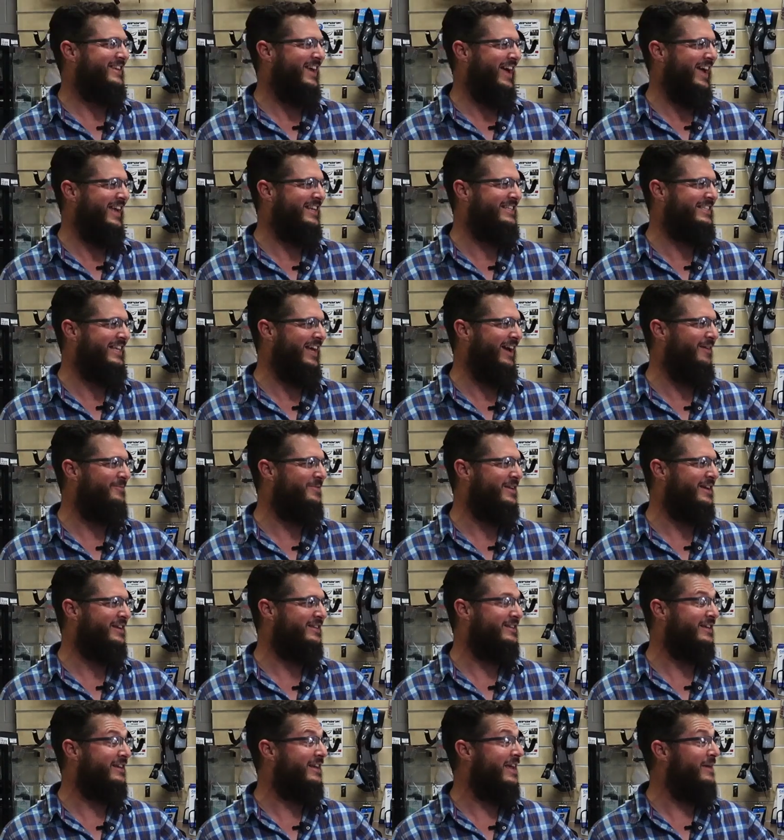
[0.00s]
take something
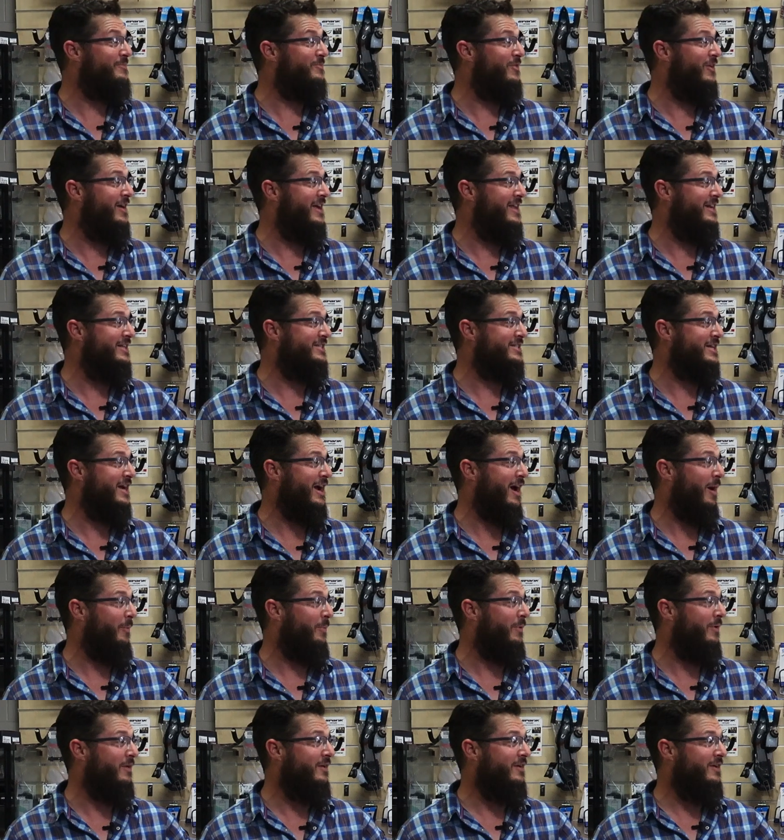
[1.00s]
to keep your energy
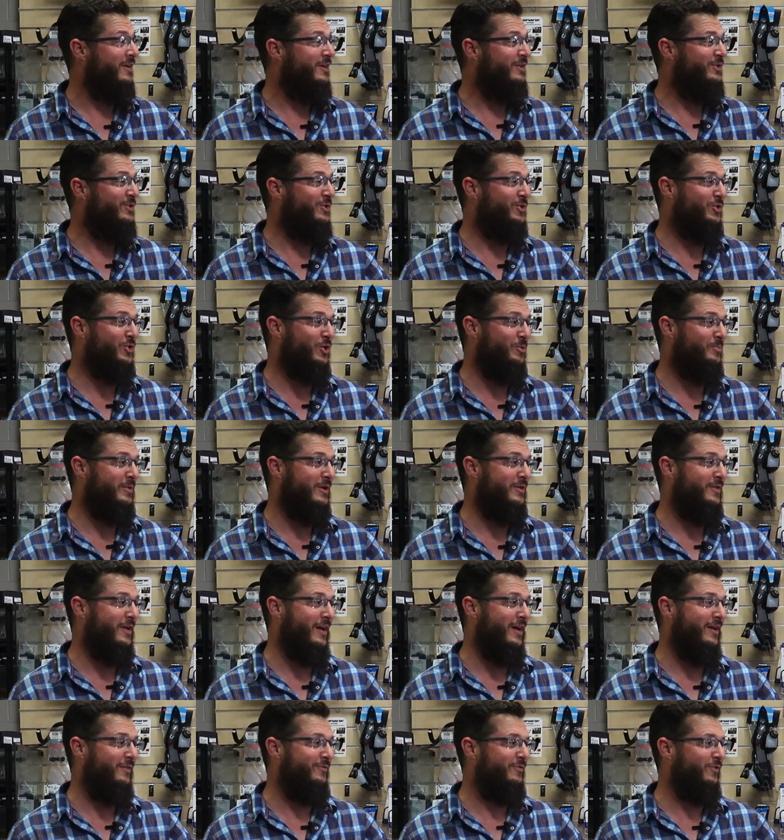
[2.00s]
up. You could be
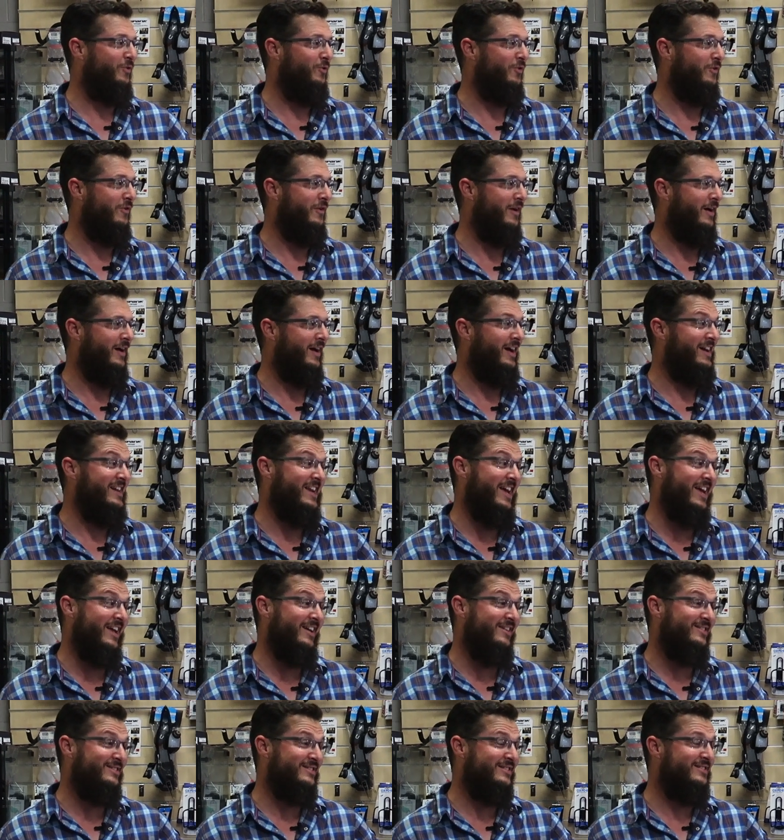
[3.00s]
there for uh, eight
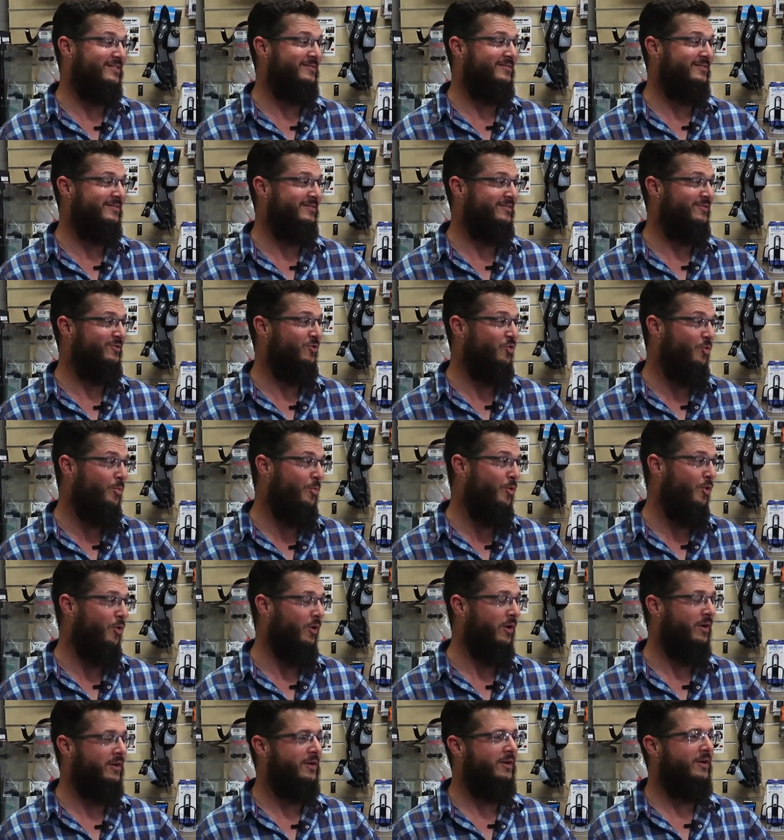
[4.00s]
hours or more.
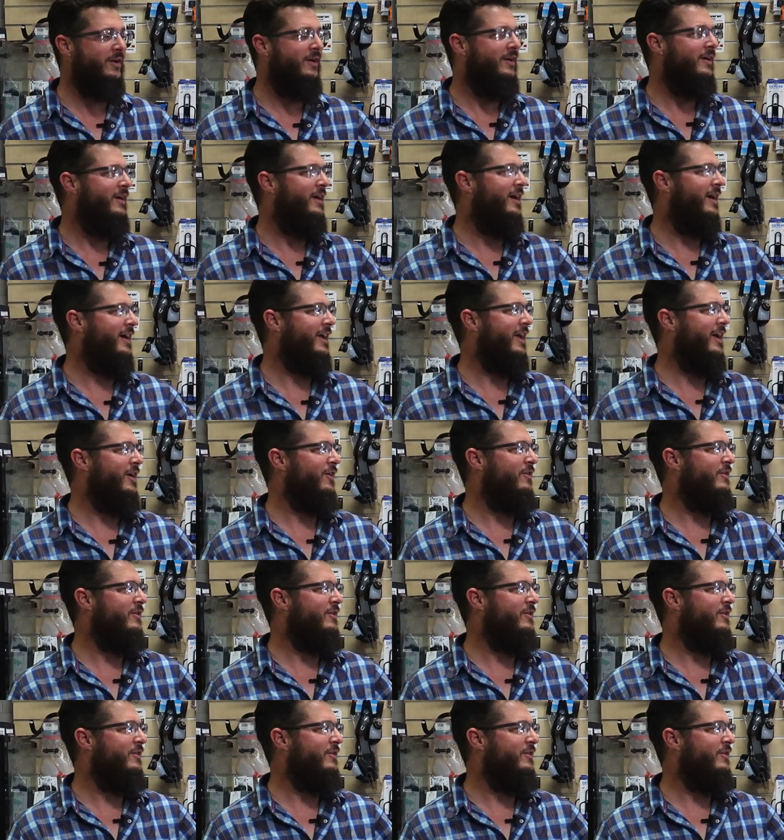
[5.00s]
Okay guys,